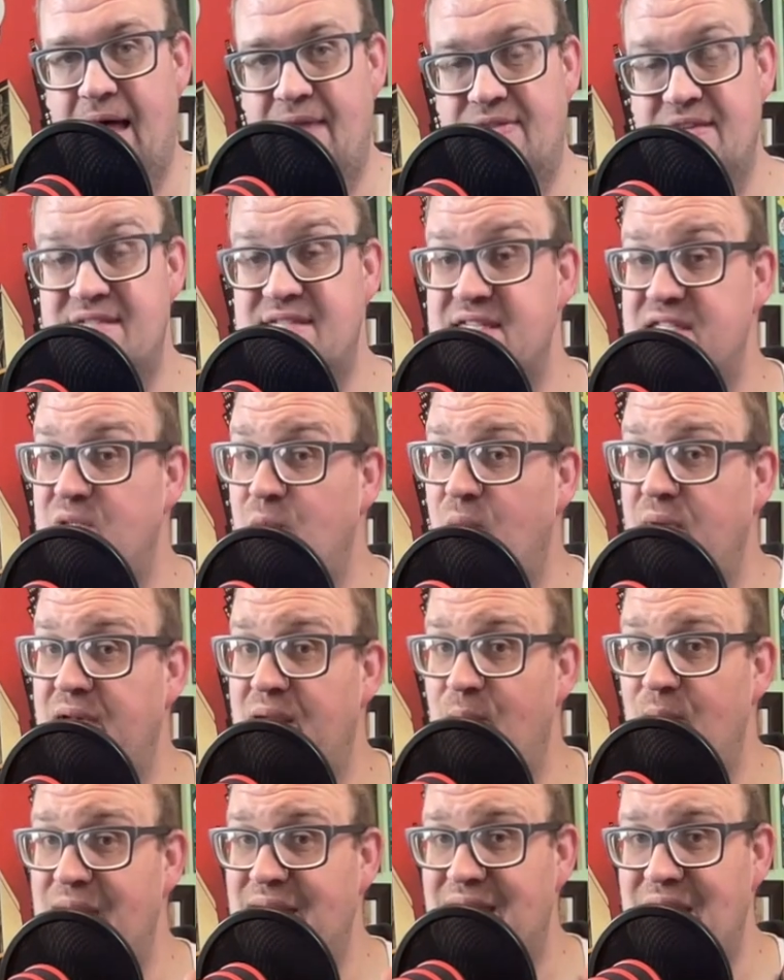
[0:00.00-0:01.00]
This is the one
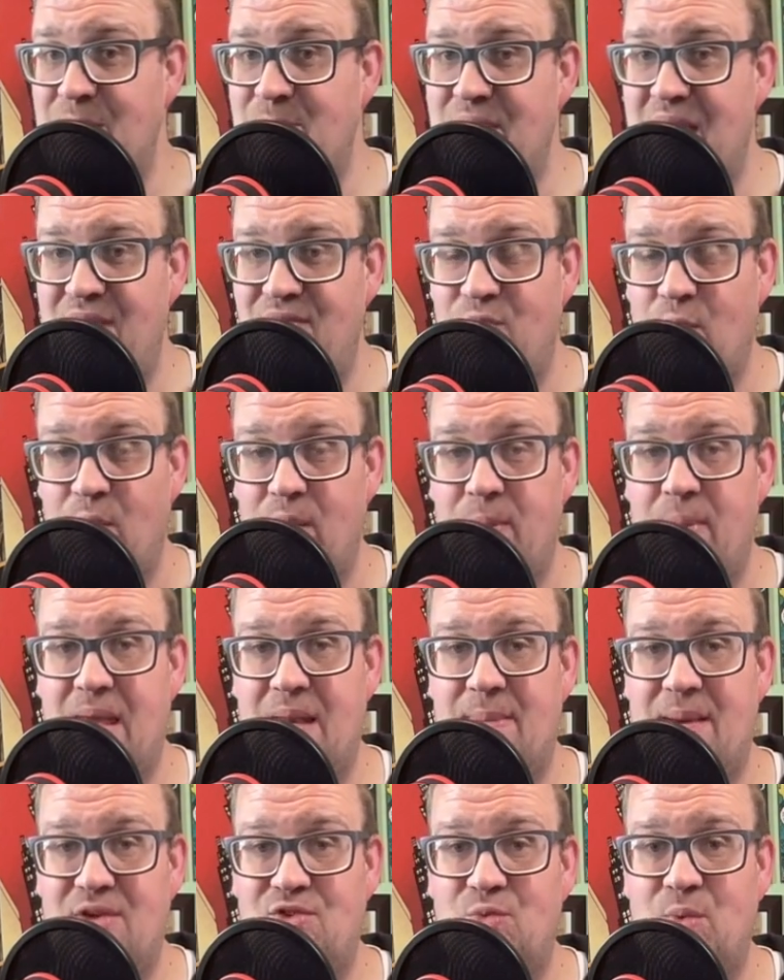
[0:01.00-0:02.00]
that we did pay for. We
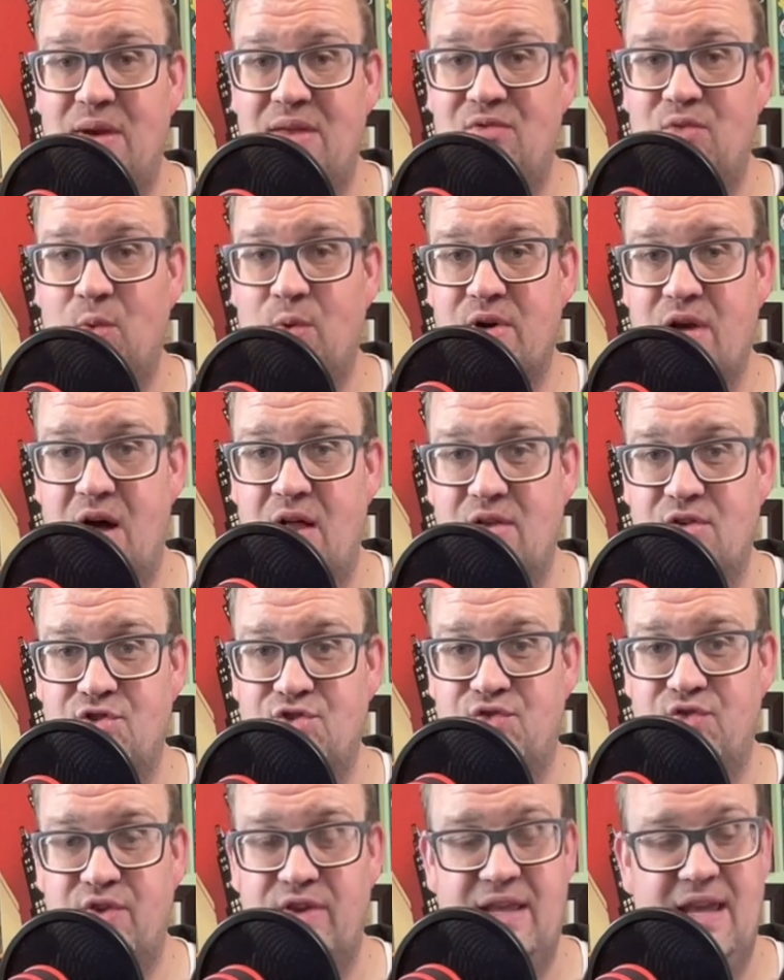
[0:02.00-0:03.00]
paid about $24
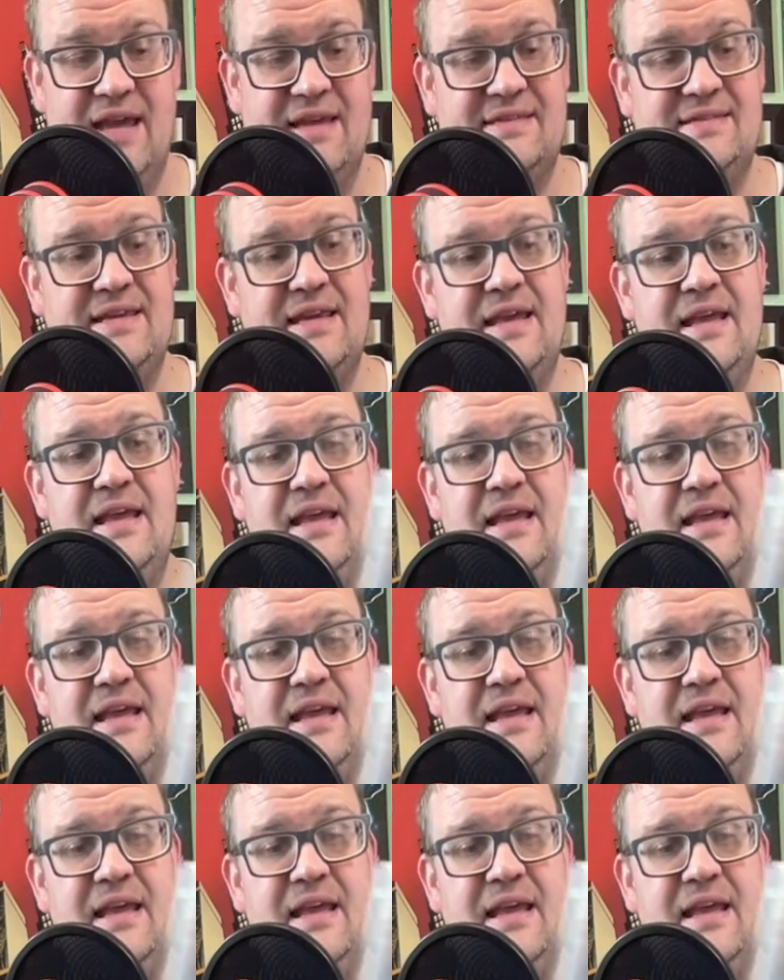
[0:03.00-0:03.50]
for this,